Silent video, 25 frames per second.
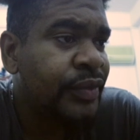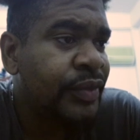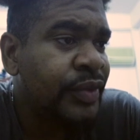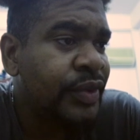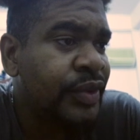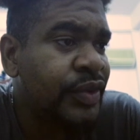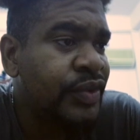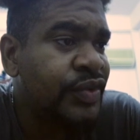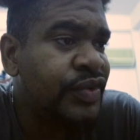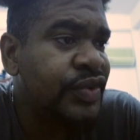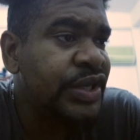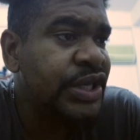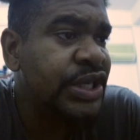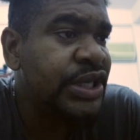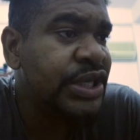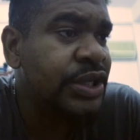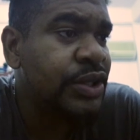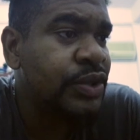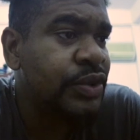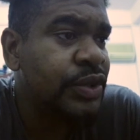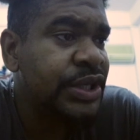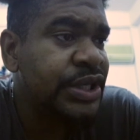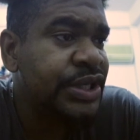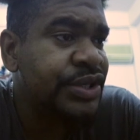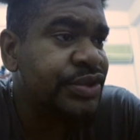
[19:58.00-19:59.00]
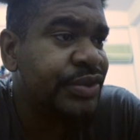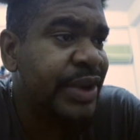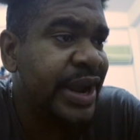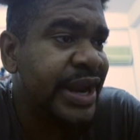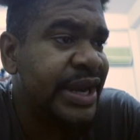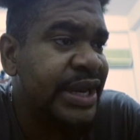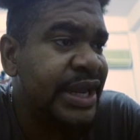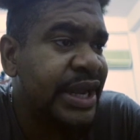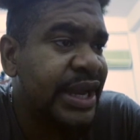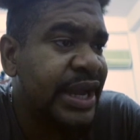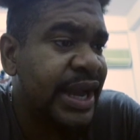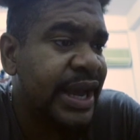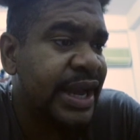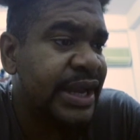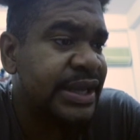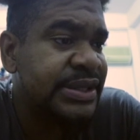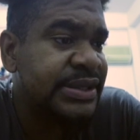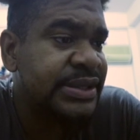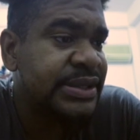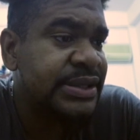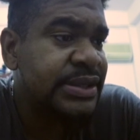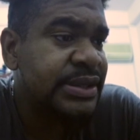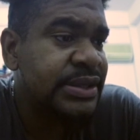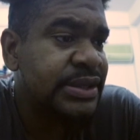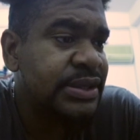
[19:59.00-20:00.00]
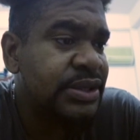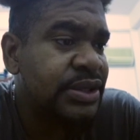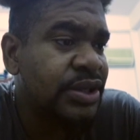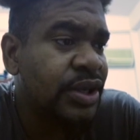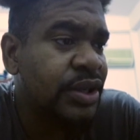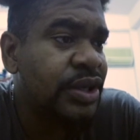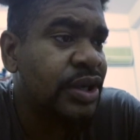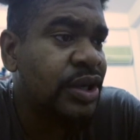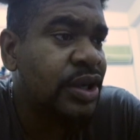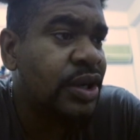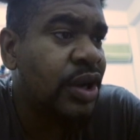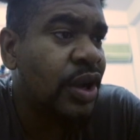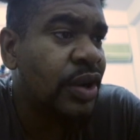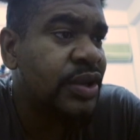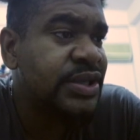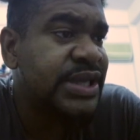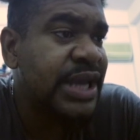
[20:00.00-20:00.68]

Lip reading: You see, look, it's right there, guys. Now the clouds